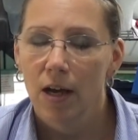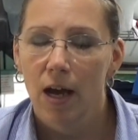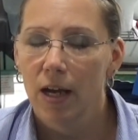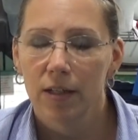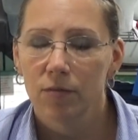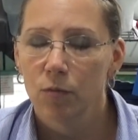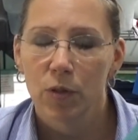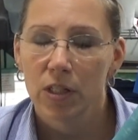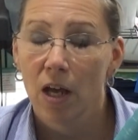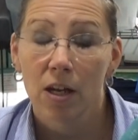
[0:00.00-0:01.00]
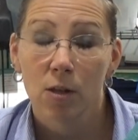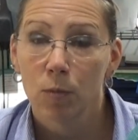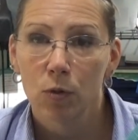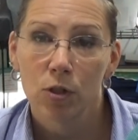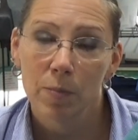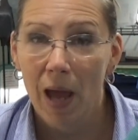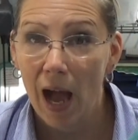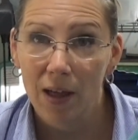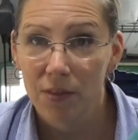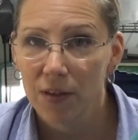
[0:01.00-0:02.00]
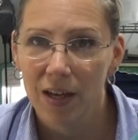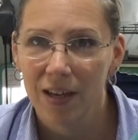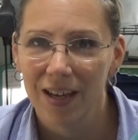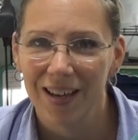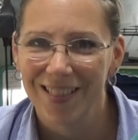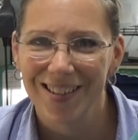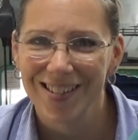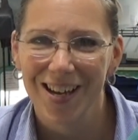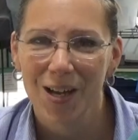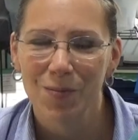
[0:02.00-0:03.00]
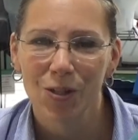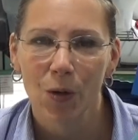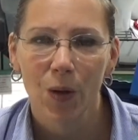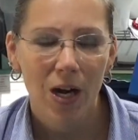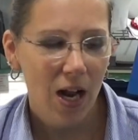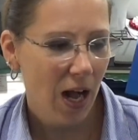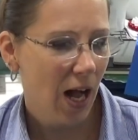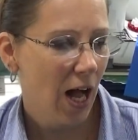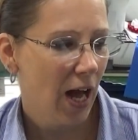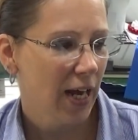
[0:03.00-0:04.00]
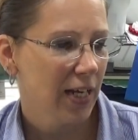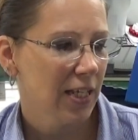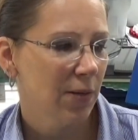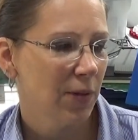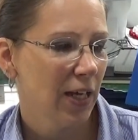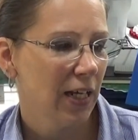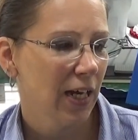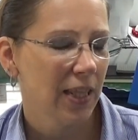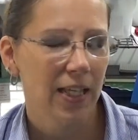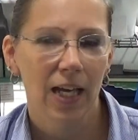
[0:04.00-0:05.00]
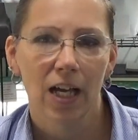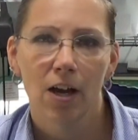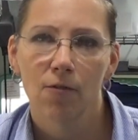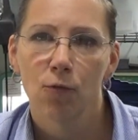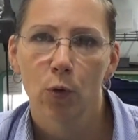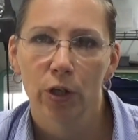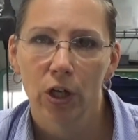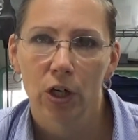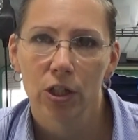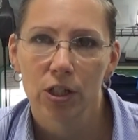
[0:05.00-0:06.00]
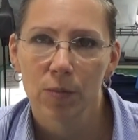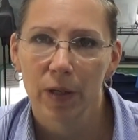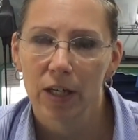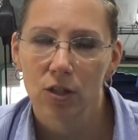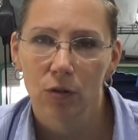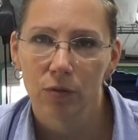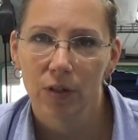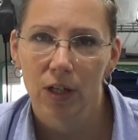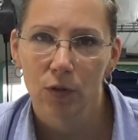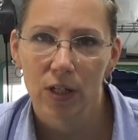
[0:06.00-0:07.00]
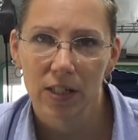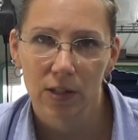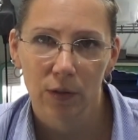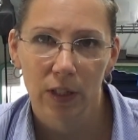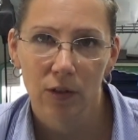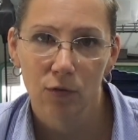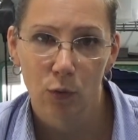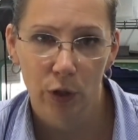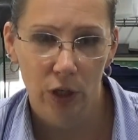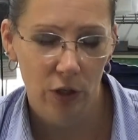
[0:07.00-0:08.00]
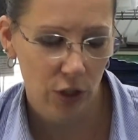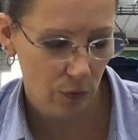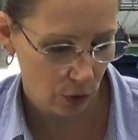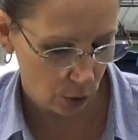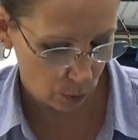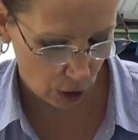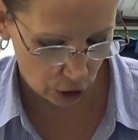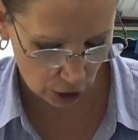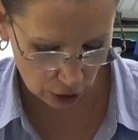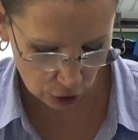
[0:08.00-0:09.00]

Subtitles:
I was not in the mood to math at the time. So I ended up getting, I think I got 4 yards, but I don't necessarily need 4 yards for this project.